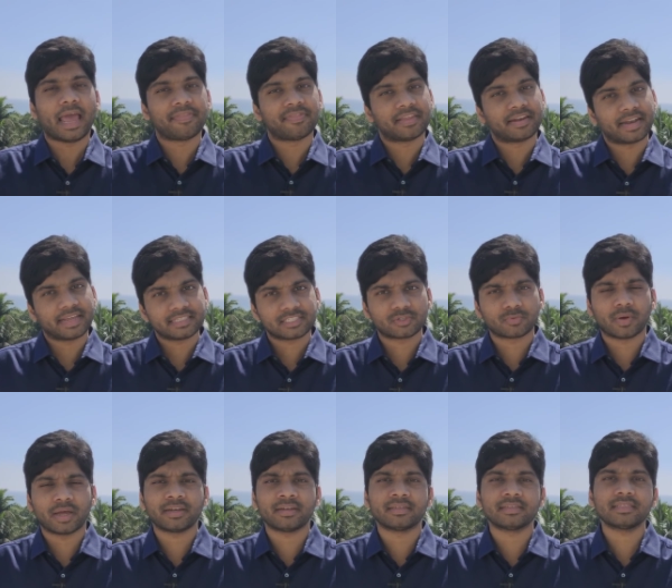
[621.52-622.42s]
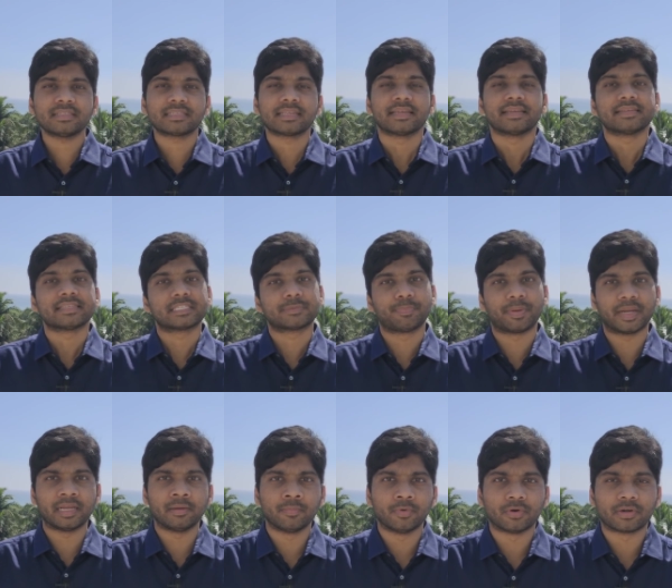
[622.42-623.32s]
And the next one is
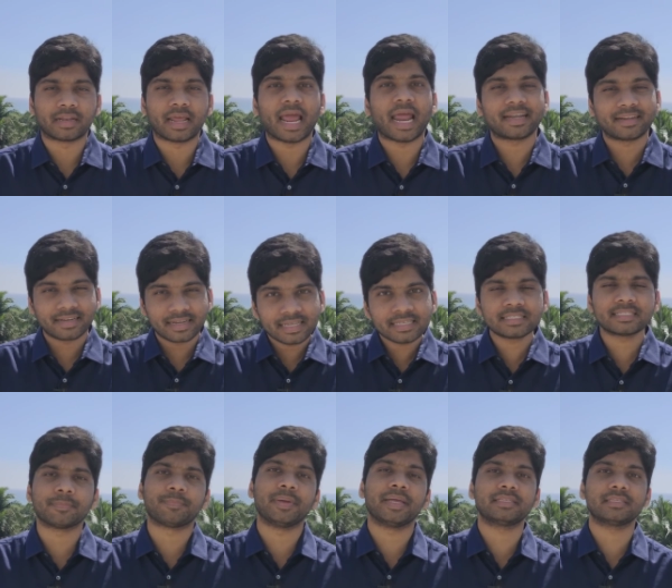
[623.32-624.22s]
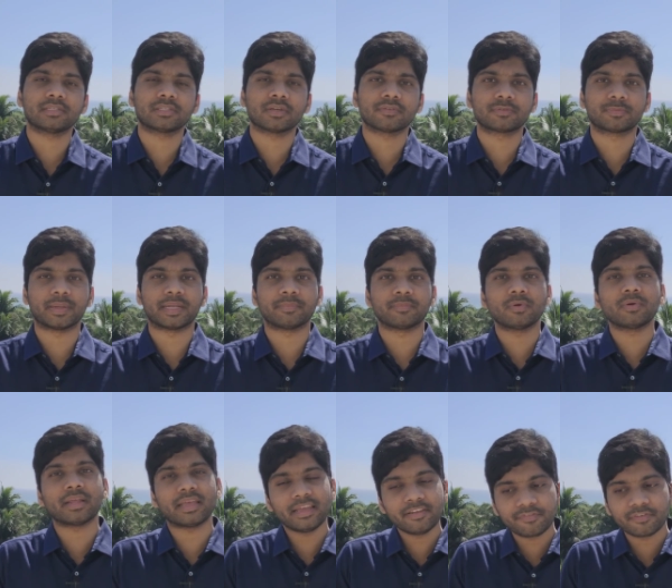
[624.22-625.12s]
Spring Boot, at least the basics of Spring
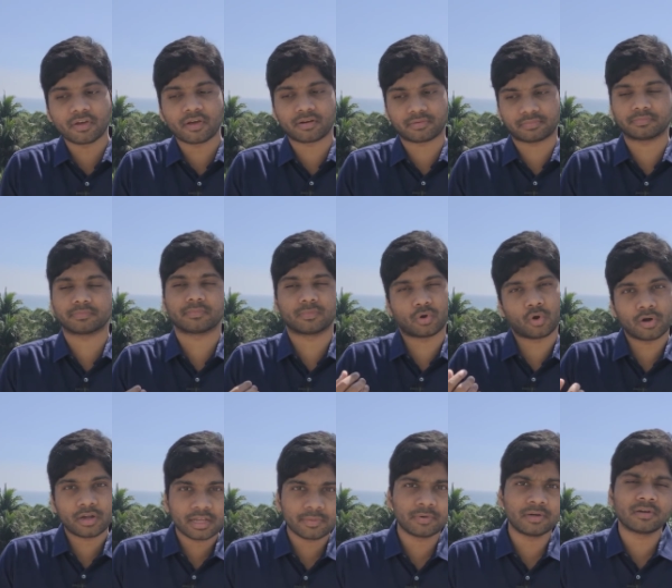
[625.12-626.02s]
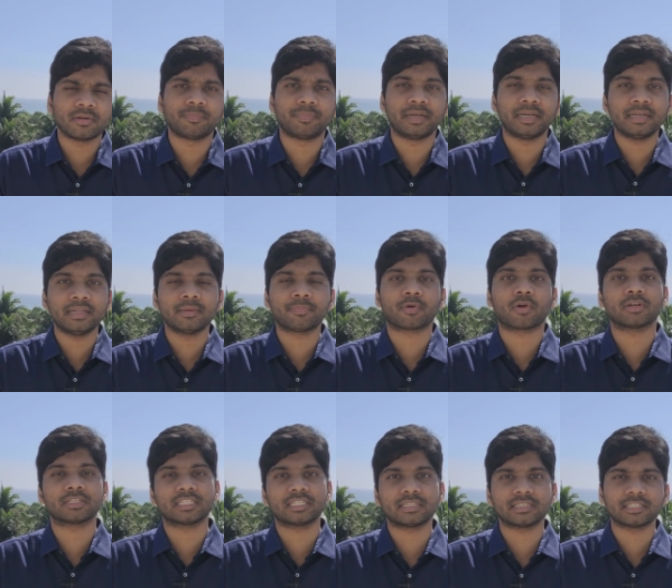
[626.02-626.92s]
Boot. If you are not able to build the
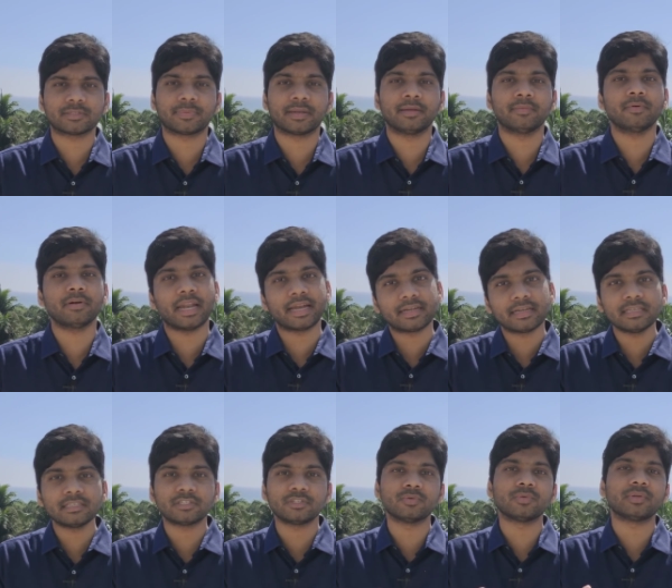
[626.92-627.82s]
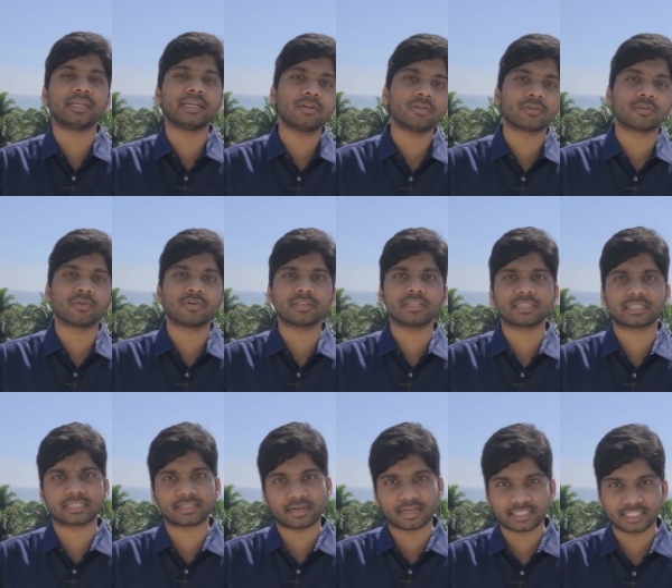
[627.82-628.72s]
project in Spring Boot, at least you need to know the
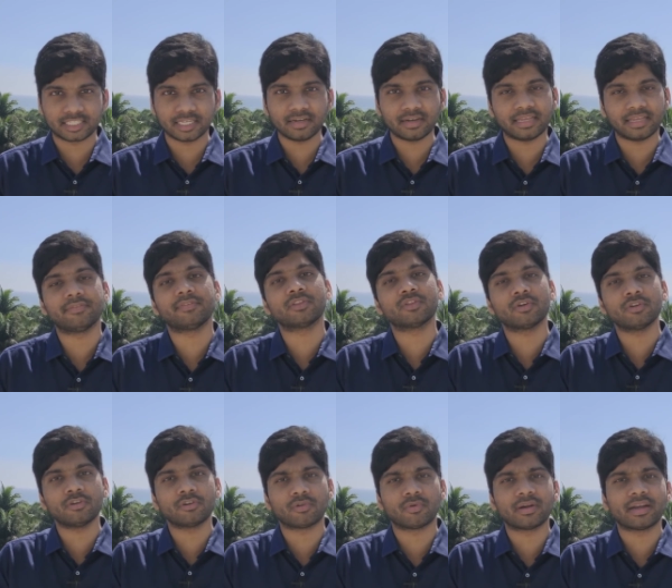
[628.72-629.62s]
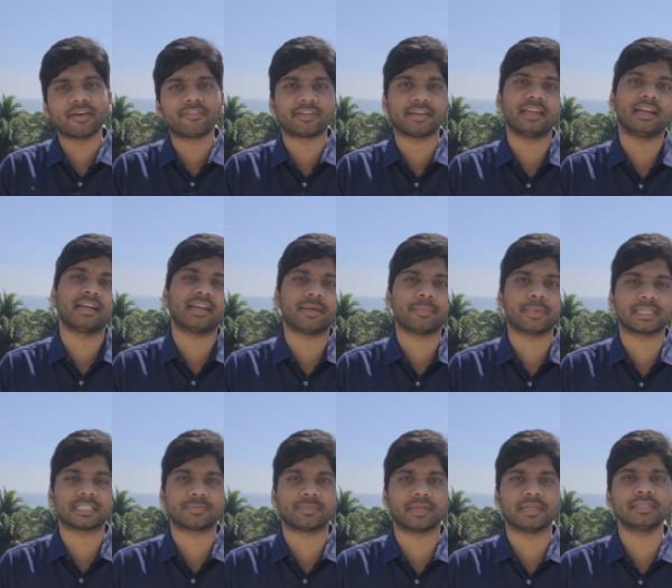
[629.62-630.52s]
structure. Even though you don't have real-time
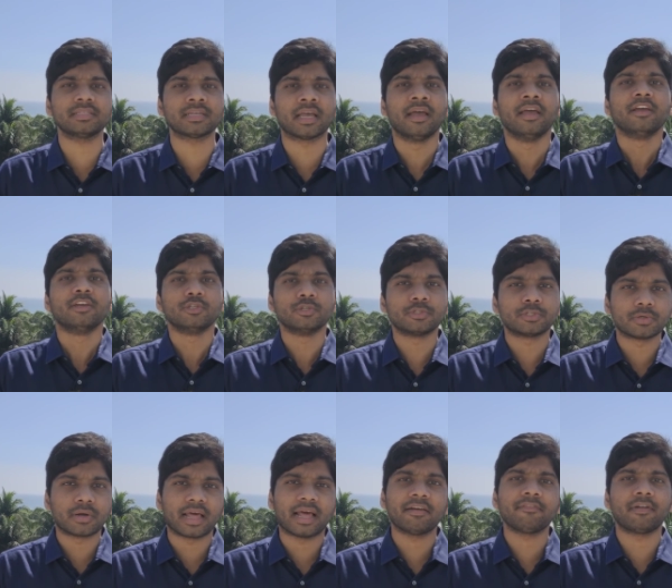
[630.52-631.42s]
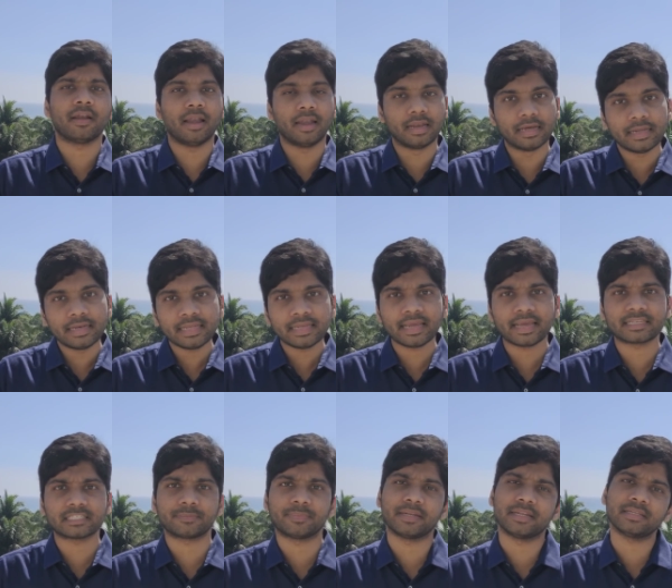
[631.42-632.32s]
experience, you should have learning
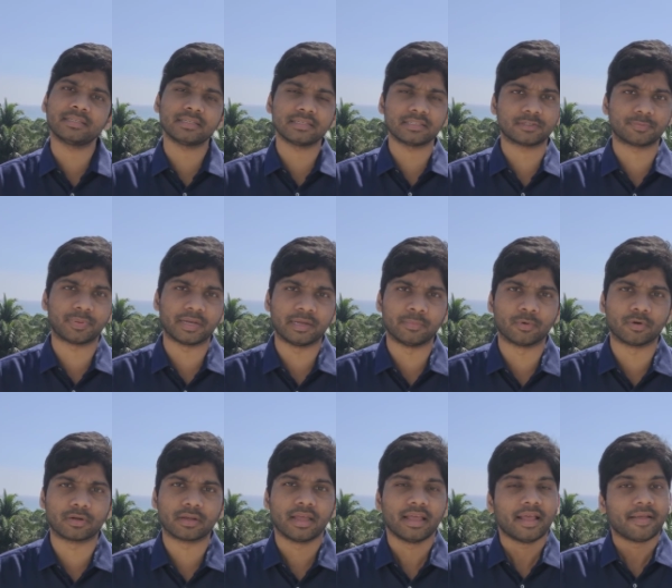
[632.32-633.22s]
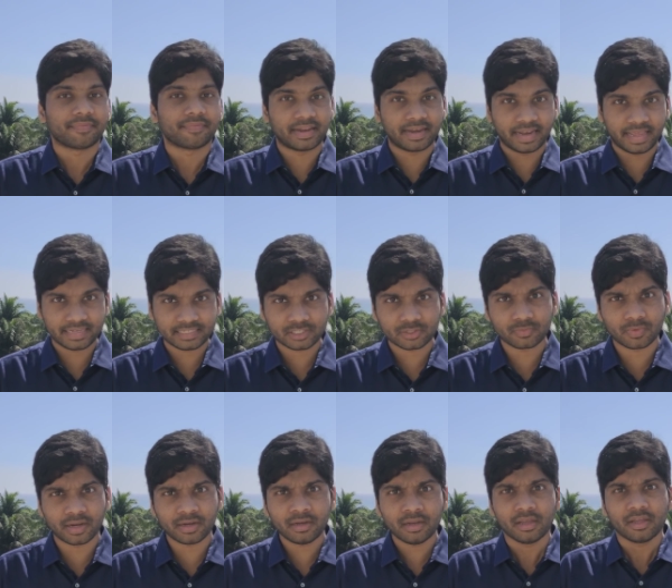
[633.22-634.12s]
experience in Spring Boot. The next
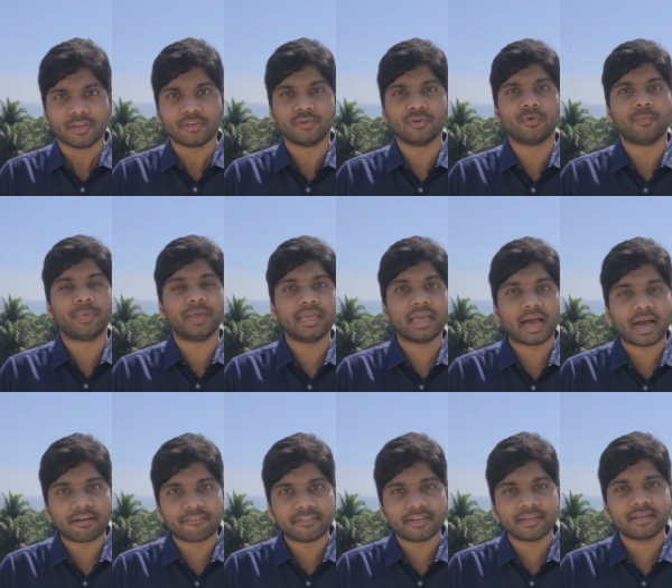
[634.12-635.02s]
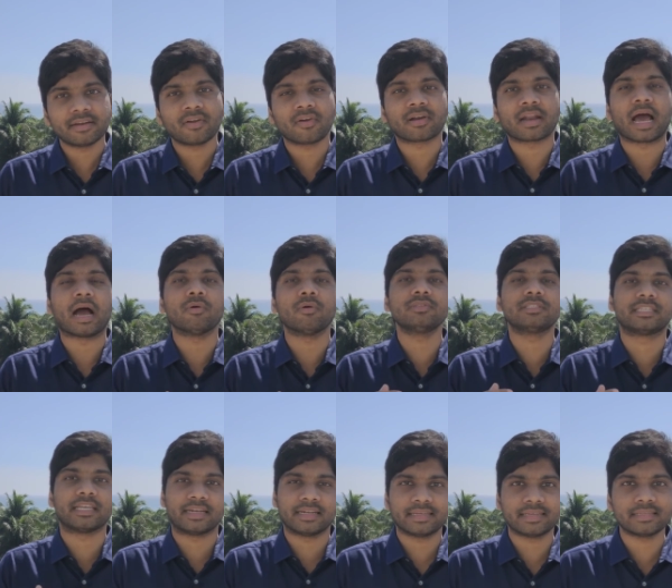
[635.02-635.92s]
one, you be aware on how
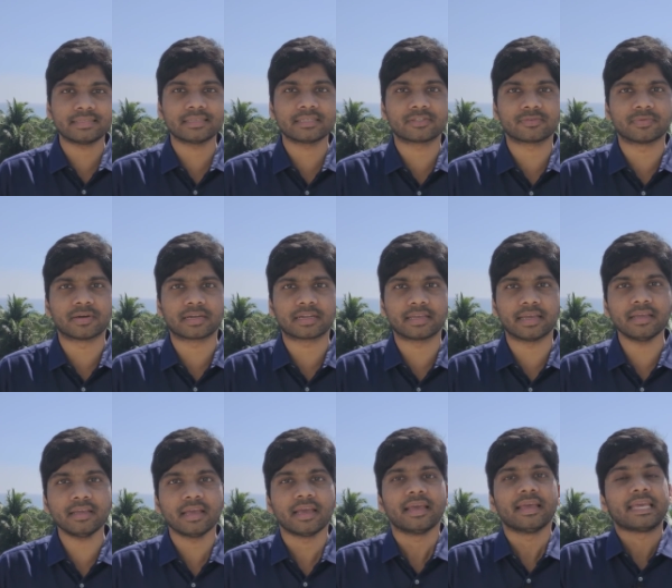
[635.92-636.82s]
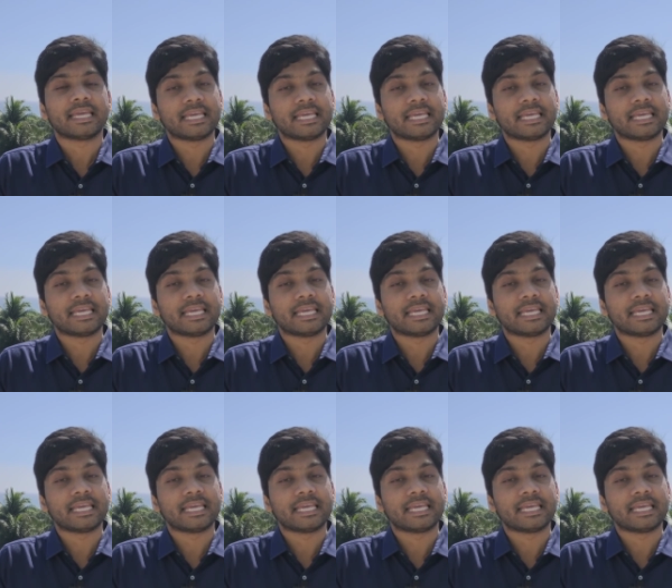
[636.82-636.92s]
Jenkins is working.